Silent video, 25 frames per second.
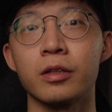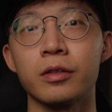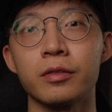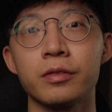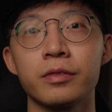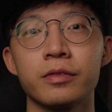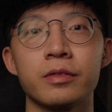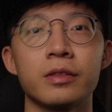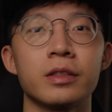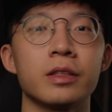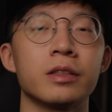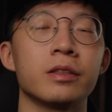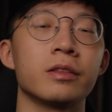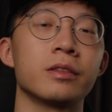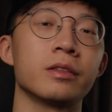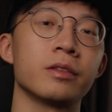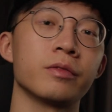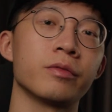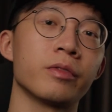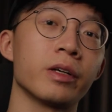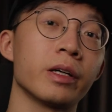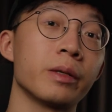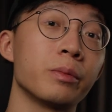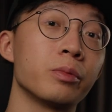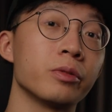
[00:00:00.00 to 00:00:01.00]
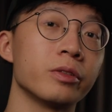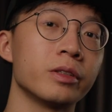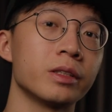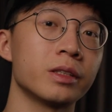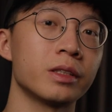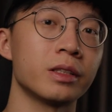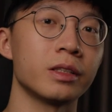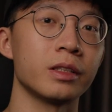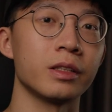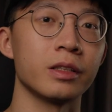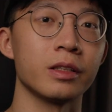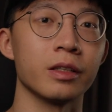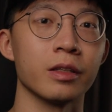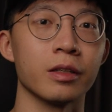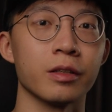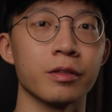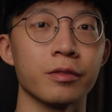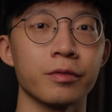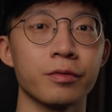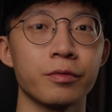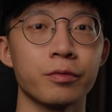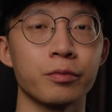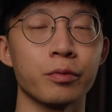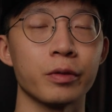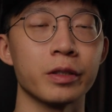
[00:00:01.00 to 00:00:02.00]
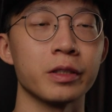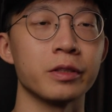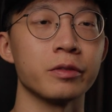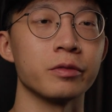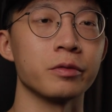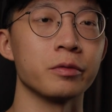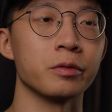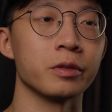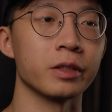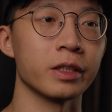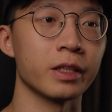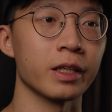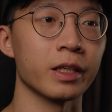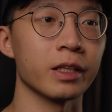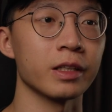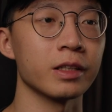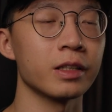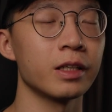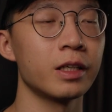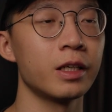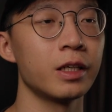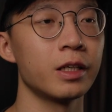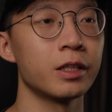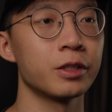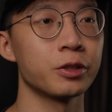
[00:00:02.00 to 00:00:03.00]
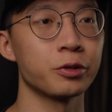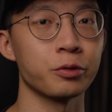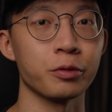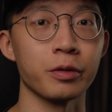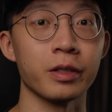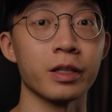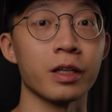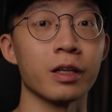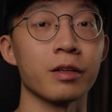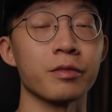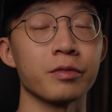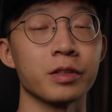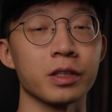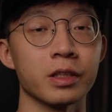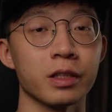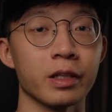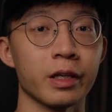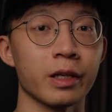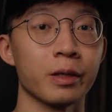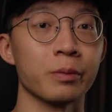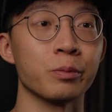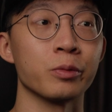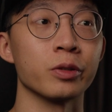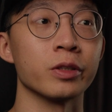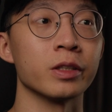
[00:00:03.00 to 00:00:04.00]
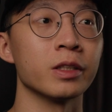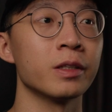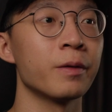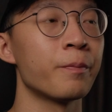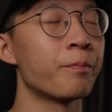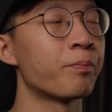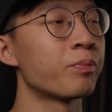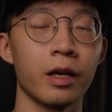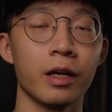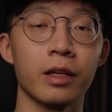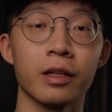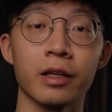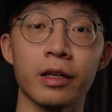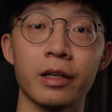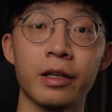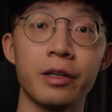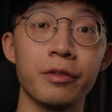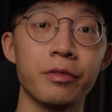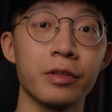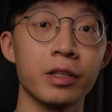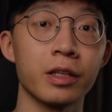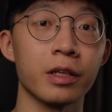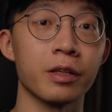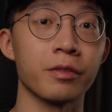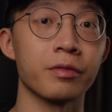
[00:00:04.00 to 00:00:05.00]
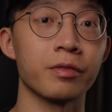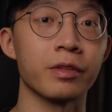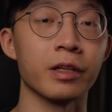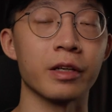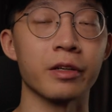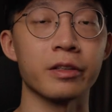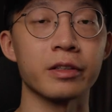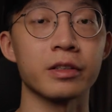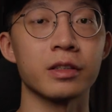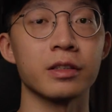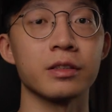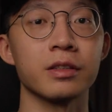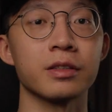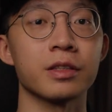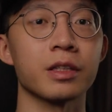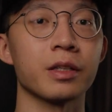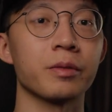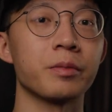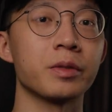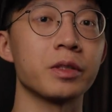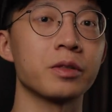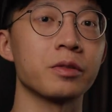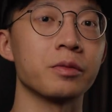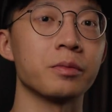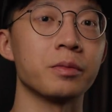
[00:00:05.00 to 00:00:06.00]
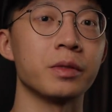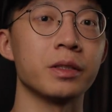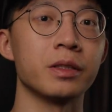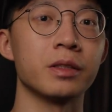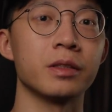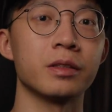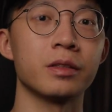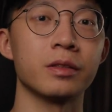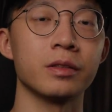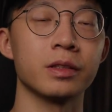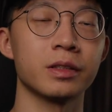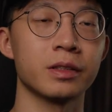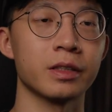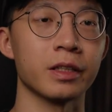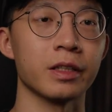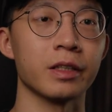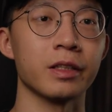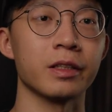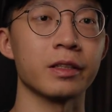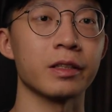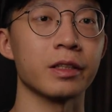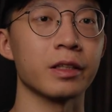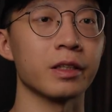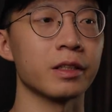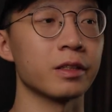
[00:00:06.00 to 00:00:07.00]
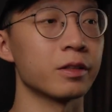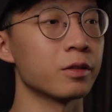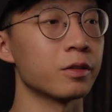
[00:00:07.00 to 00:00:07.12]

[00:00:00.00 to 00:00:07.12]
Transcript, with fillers: off the vibrancy of what you get straight off the camera. And I even have directors coming to me saying that,